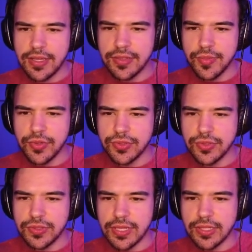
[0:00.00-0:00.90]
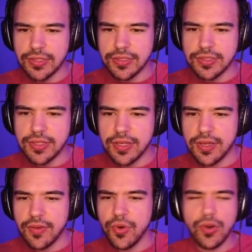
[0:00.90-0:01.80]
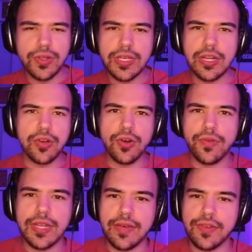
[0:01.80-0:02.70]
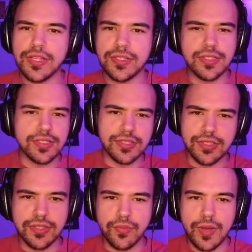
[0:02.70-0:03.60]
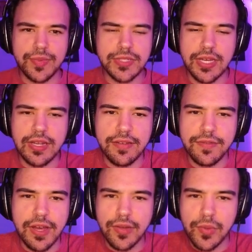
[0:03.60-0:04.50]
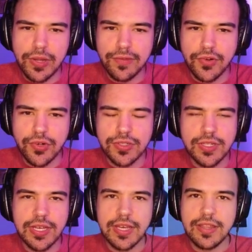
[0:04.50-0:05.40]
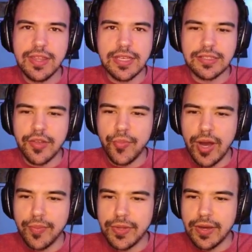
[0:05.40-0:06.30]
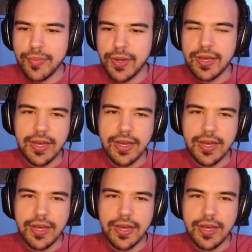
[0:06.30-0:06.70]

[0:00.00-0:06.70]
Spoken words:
is emotional intelligence. We're only going to go over the definition. This is just a website I found, one of the first things that popped up.